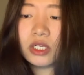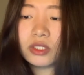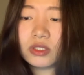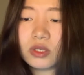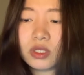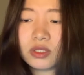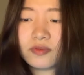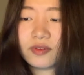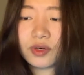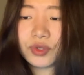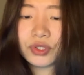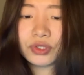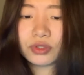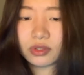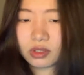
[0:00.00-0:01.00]
So it's very
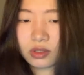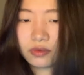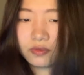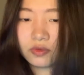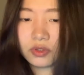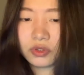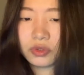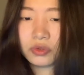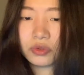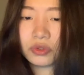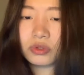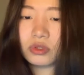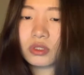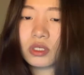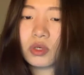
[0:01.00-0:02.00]
thoughtful to
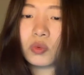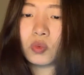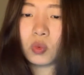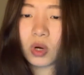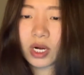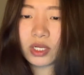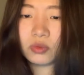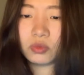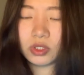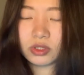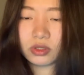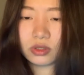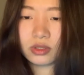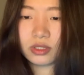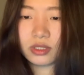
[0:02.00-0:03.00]
choose the right
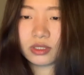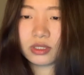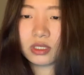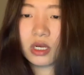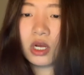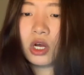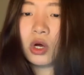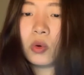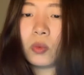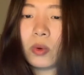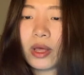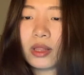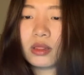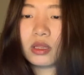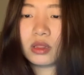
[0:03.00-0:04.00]
resources
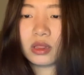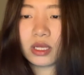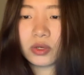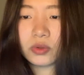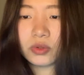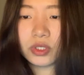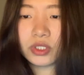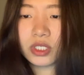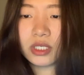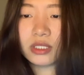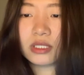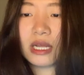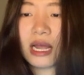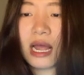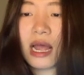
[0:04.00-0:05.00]
where the language
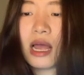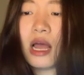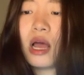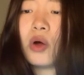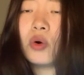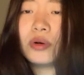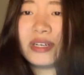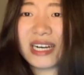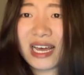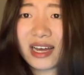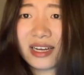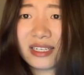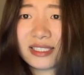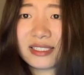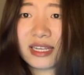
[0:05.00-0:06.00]
is
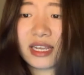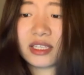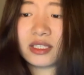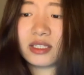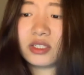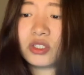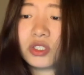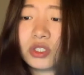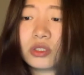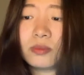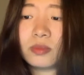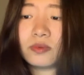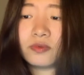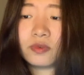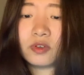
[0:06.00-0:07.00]
nice and
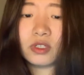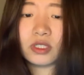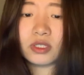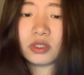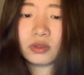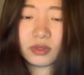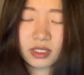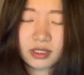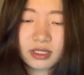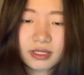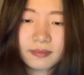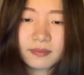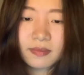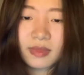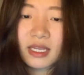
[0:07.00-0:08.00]
suitable for students.
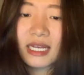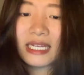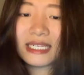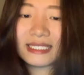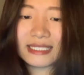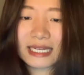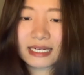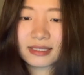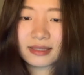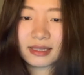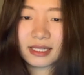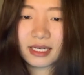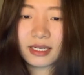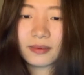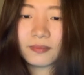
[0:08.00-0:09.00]

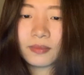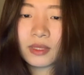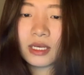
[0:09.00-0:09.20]
Secondly,